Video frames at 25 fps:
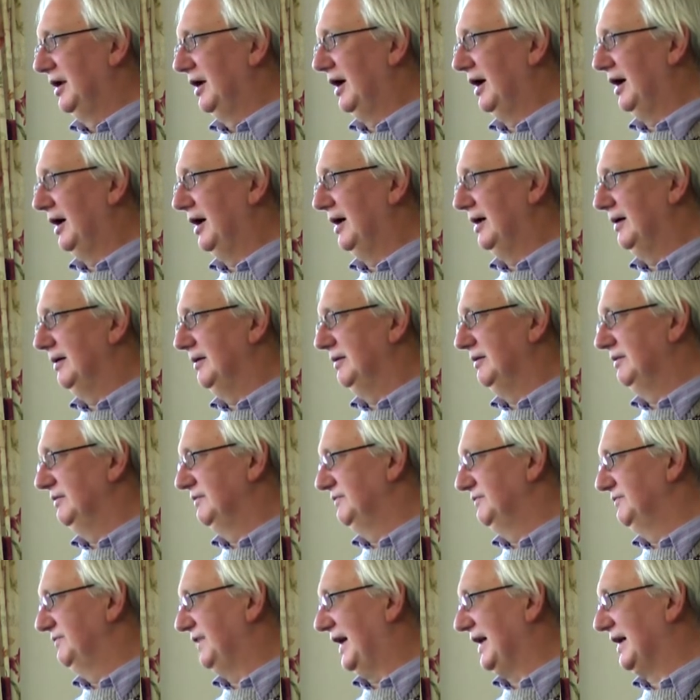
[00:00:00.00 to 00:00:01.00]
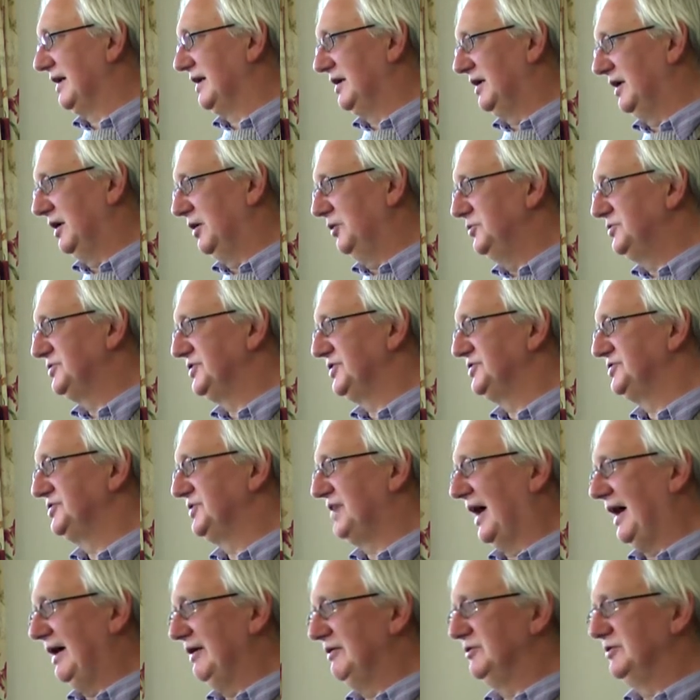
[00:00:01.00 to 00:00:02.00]
that closes
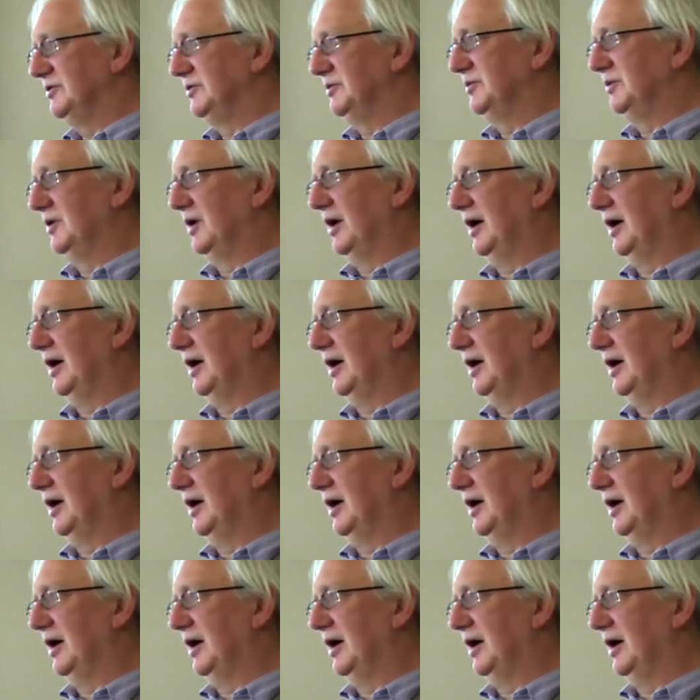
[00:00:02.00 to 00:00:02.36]
down